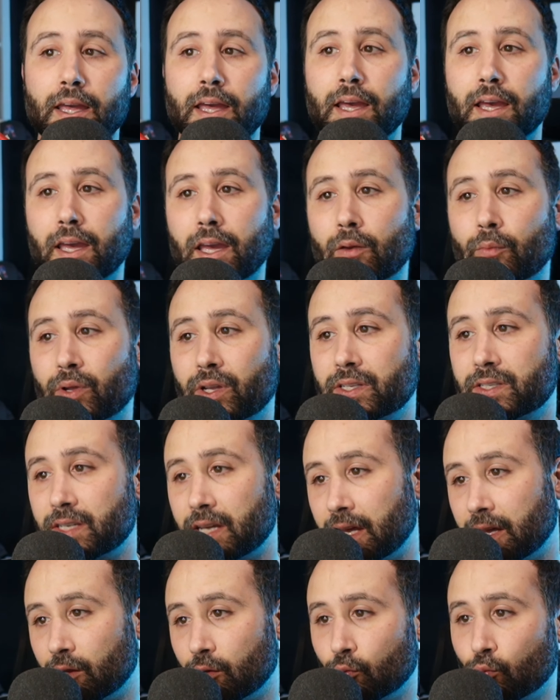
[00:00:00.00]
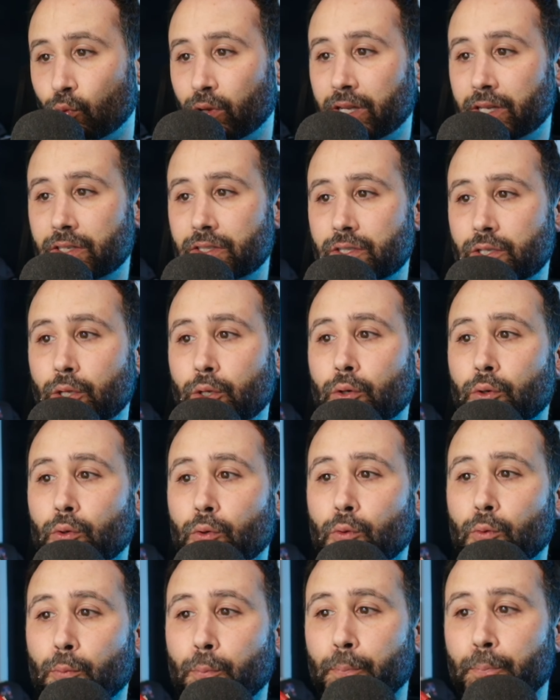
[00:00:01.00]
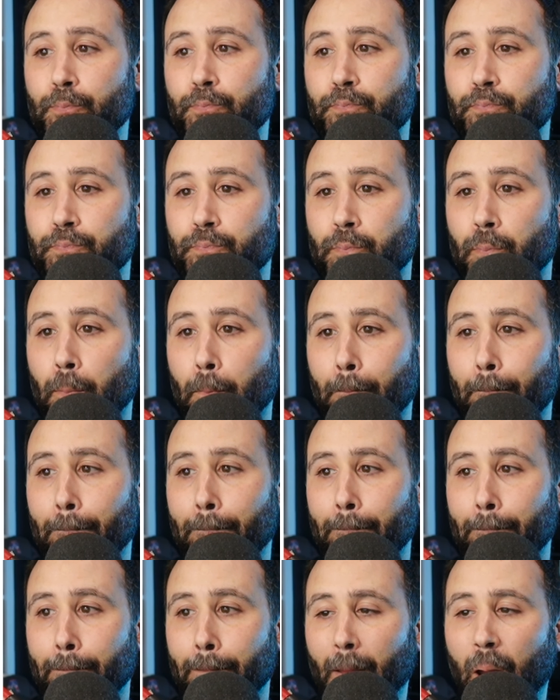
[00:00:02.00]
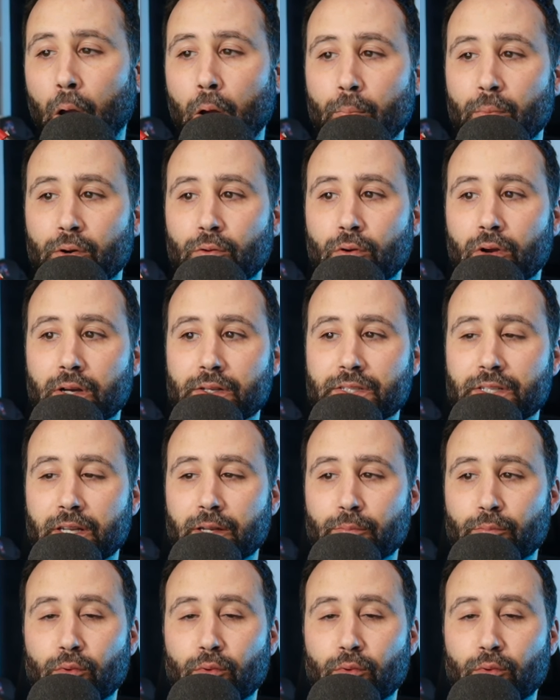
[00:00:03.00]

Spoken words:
And we can say in week 2, Amon-Ra St.